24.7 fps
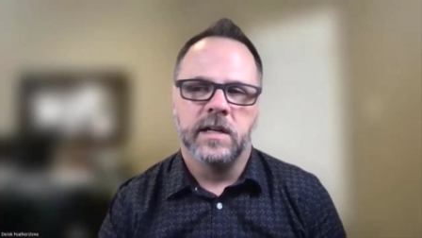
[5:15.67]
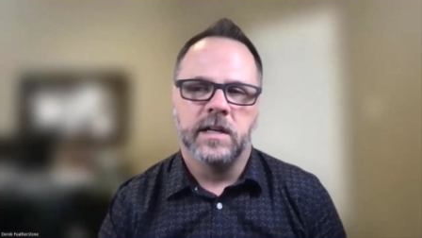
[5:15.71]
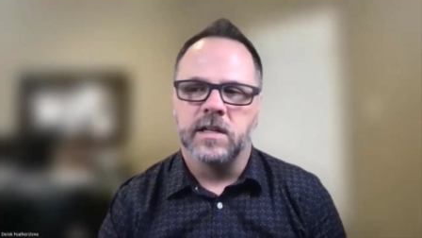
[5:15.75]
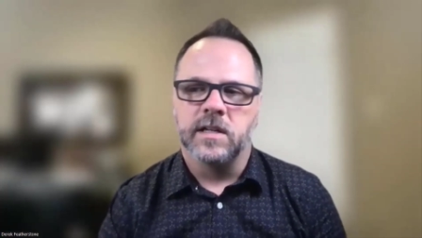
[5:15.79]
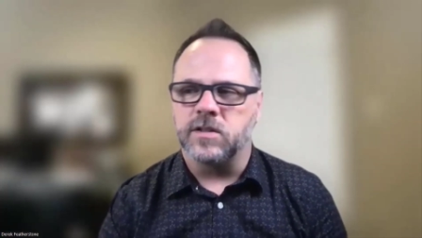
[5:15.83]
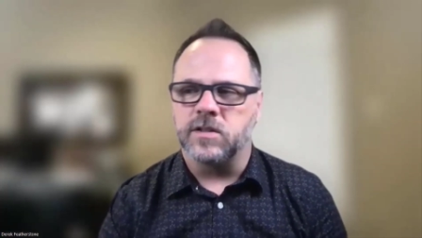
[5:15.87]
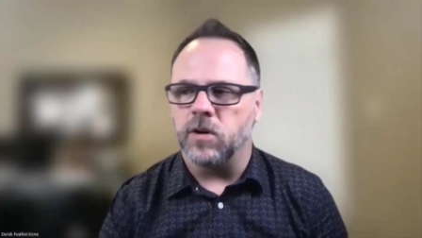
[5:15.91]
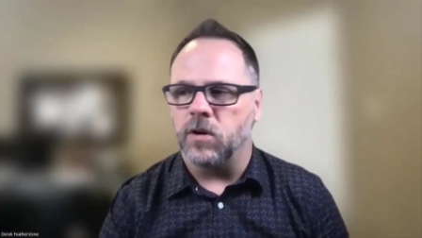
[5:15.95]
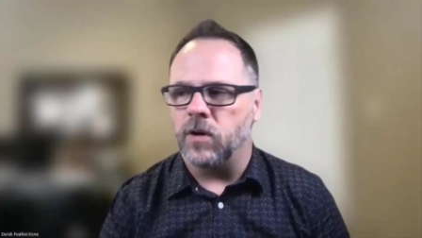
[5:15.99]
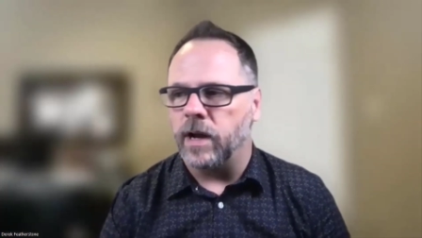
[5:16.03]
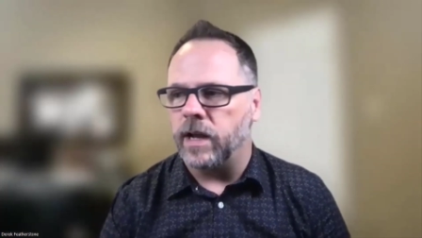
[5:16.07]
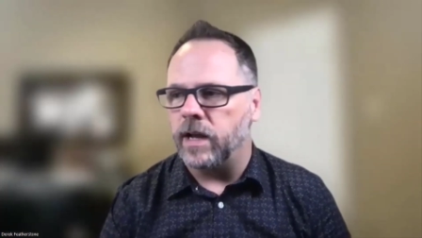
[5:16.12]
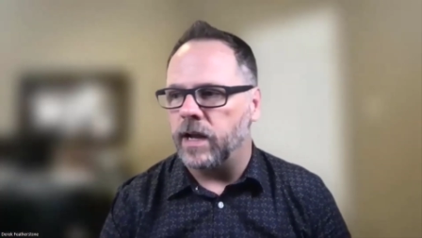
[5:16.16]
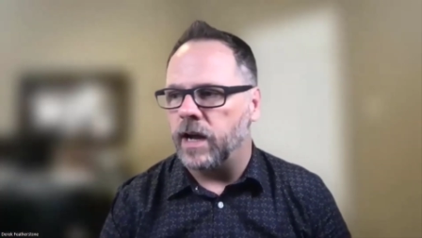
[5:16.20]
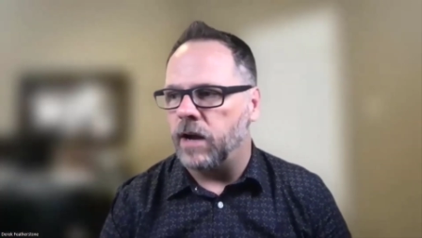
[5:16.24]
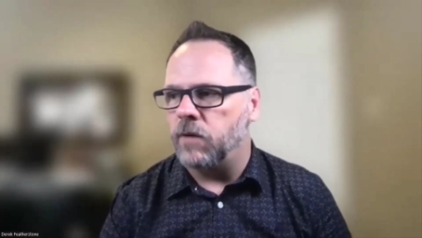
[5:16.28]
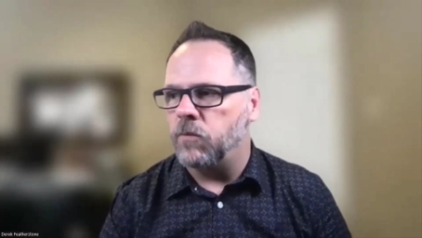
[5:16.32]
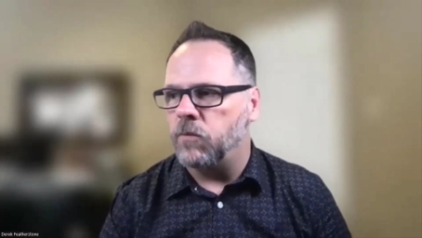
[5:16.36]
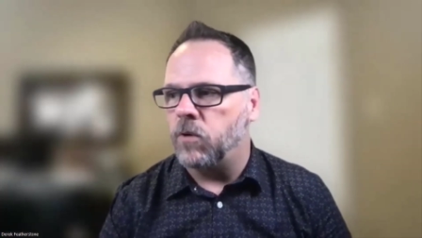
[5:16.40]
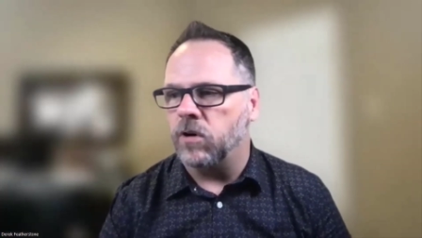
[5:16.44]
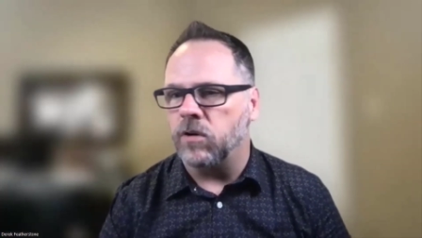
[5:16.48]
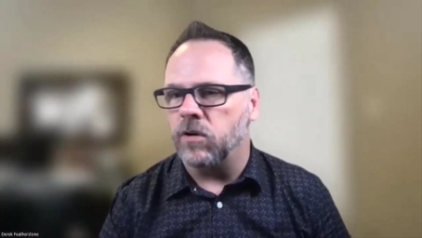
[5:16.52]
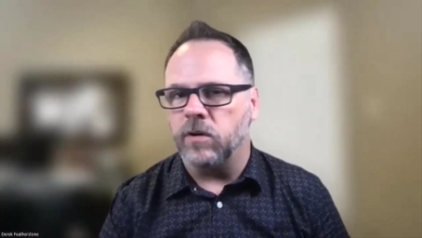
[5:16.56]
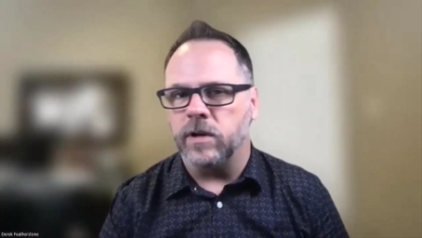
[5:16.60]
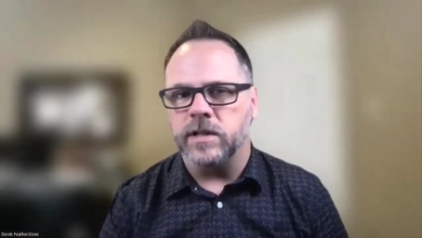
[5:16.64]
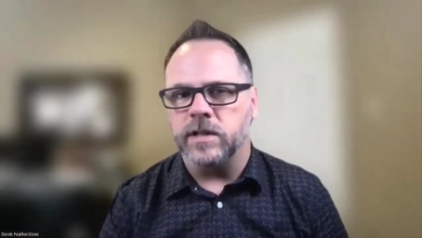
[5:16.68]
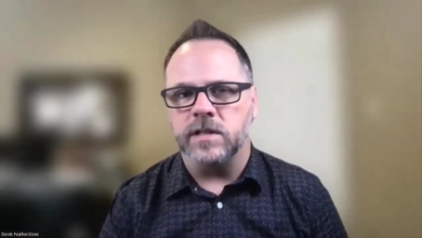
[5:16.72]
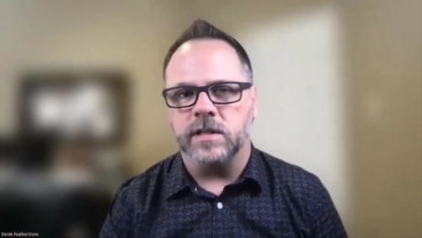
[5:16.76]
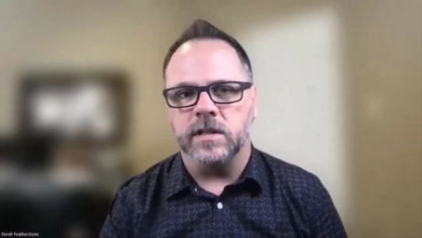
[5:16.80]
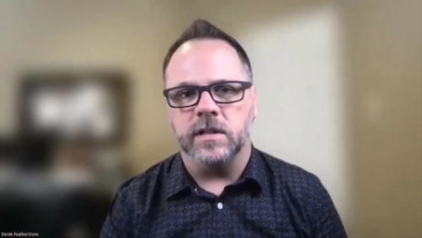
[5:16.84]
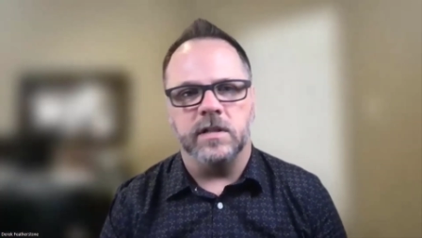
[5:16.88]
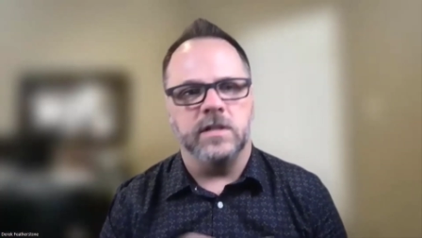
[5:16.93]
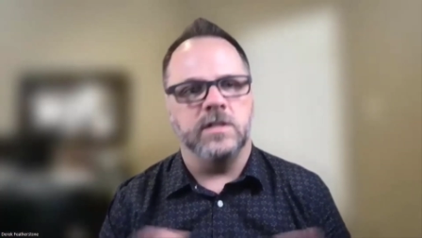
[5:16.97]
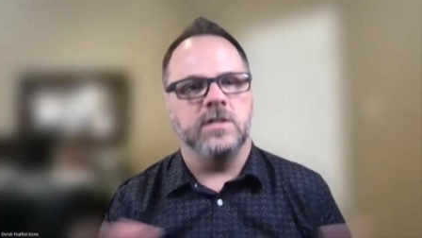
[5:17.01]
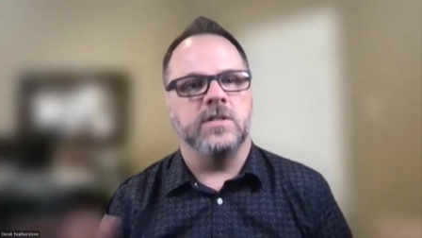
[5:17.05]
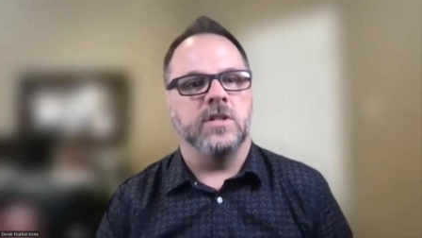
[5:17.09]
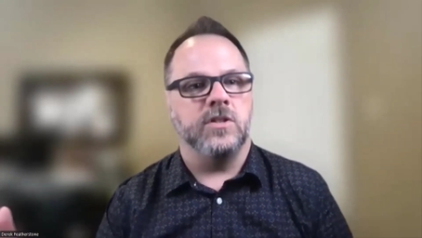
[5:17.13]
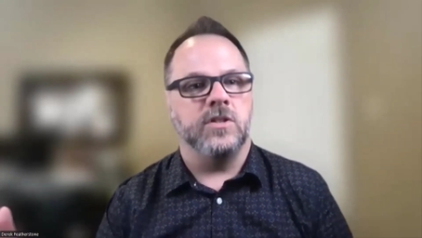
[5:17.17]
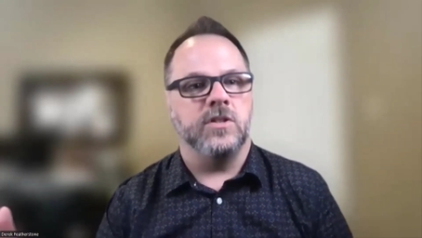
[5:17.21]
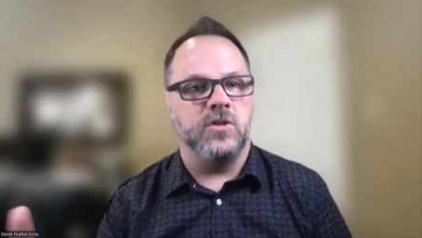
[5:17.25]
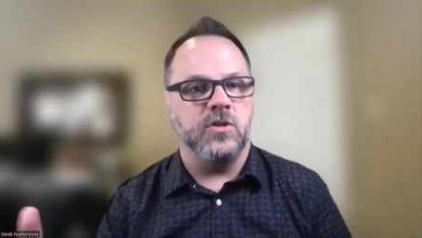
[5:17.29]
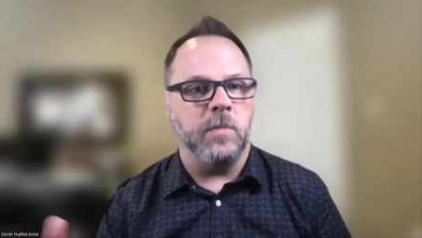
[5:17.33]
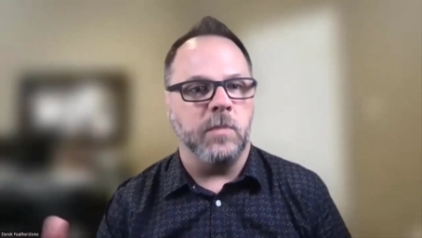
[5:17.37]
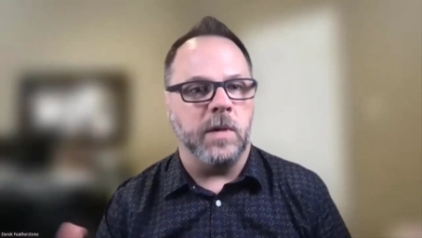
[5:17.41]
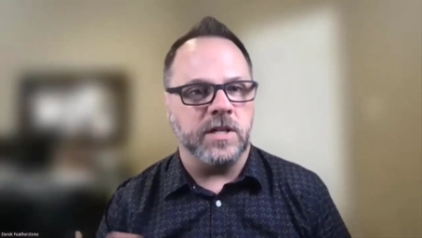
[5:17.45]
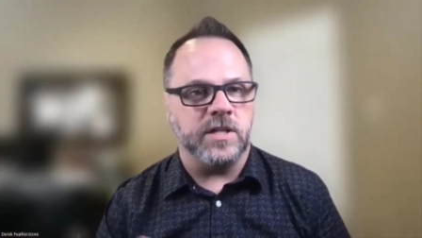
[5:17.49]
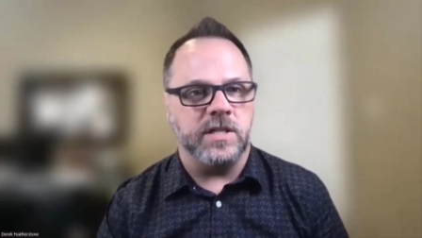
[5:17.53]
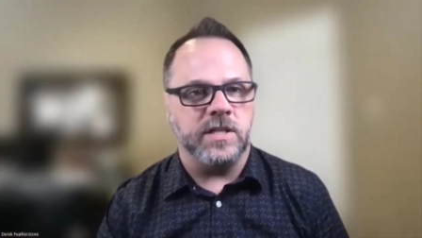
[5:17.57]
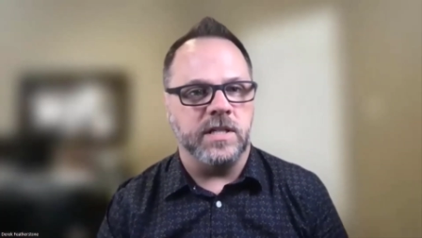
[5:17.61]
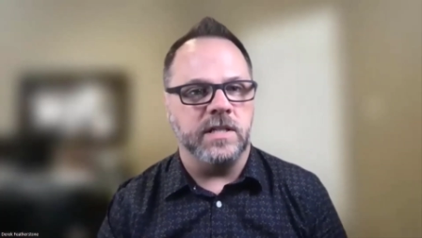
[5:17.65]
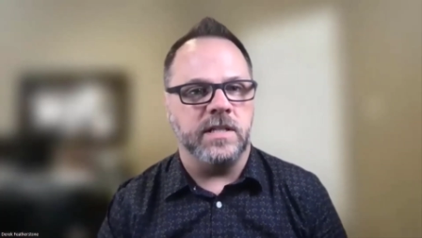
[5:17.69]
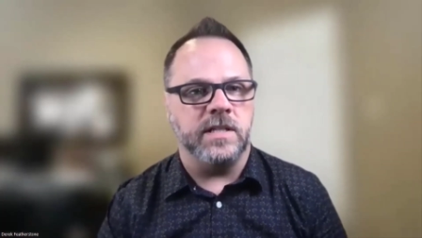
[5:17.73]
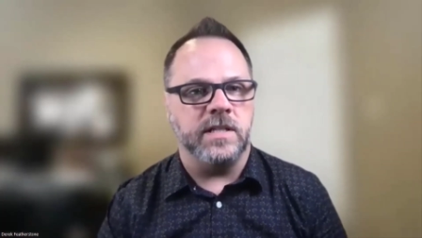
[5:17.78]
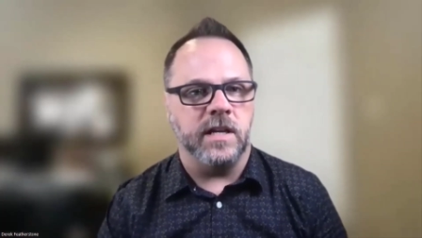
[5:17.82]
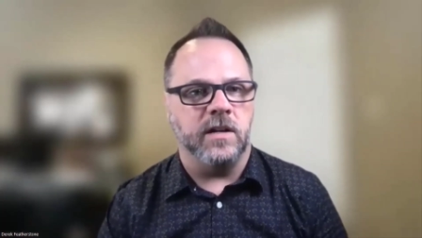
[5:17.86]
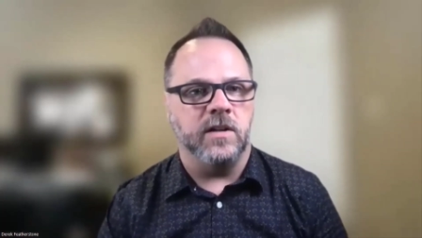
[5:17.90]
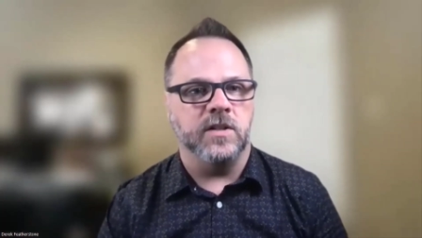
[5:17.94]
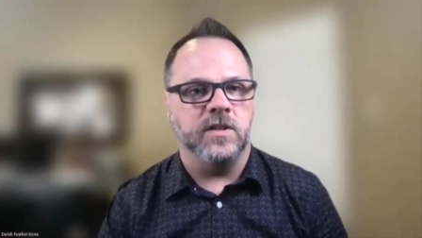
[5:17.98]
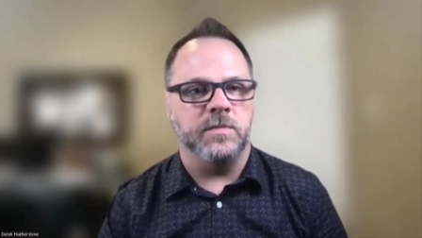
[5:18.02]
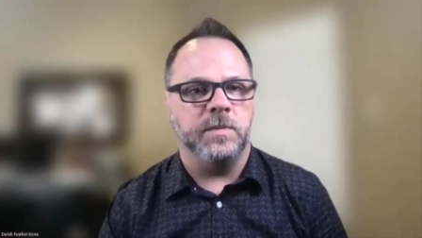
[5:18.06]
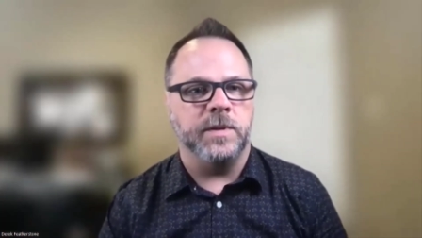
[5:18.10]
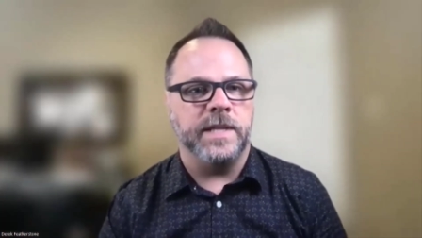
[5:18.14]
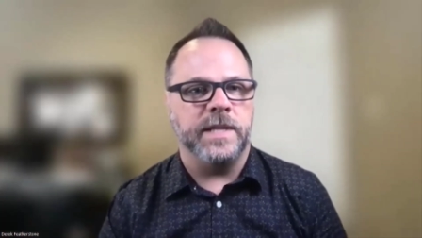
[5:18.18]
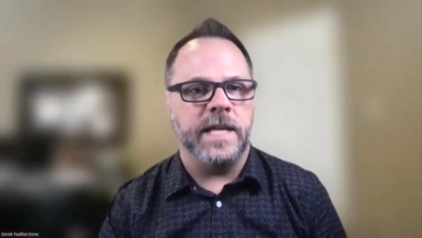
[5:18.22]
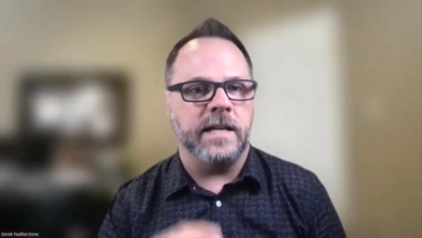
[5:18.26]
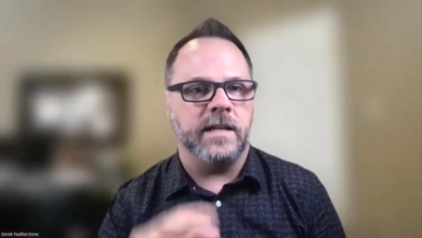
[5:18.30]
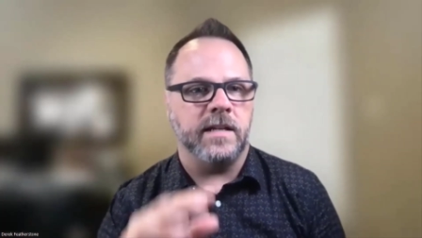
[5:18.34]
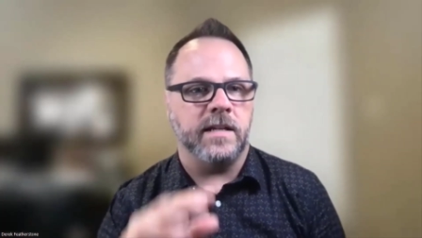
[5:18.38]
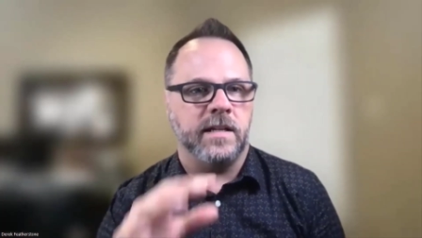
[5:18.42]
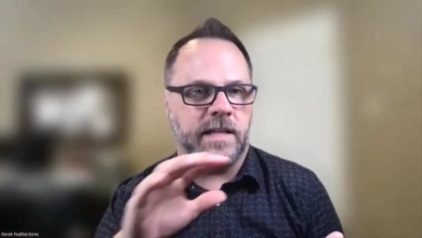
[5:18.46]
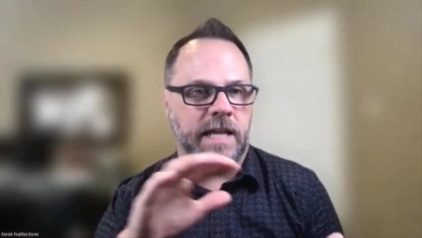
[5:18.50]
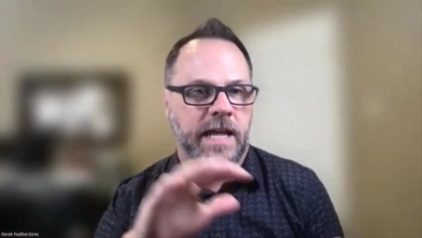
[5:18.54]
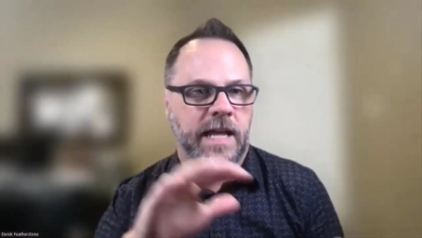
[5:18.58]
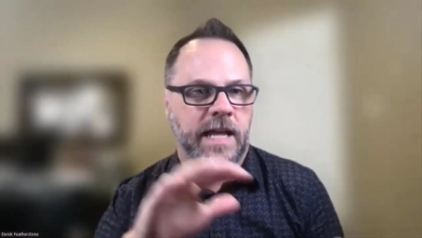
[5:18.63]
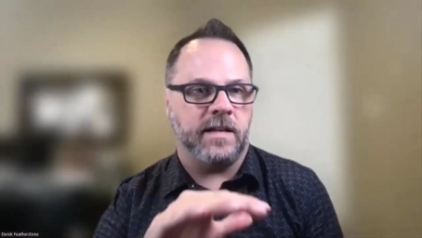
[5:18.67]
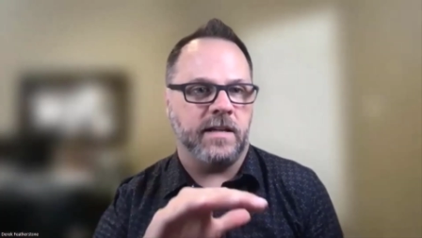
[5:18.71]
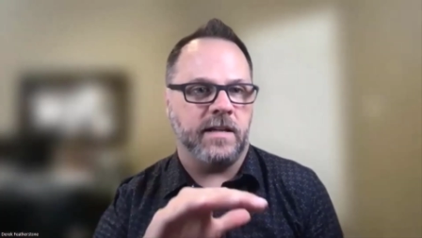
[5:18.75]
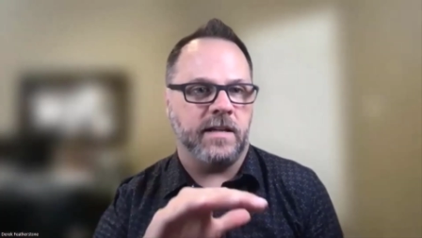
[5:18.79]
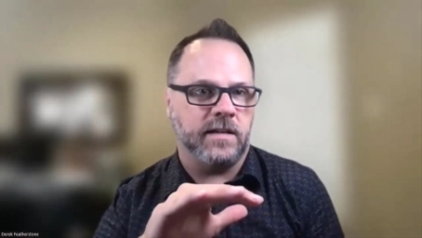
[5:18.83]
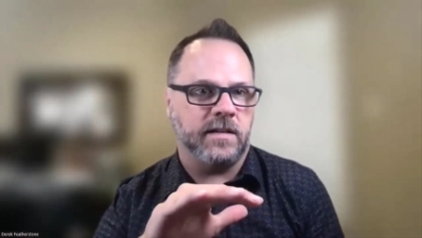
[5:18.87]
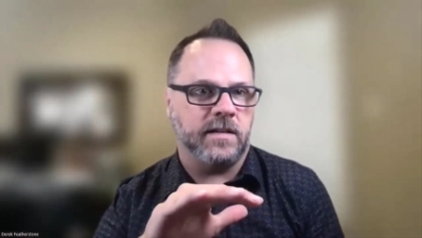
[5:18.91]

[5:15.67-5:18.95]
So I won't go into too much details, but that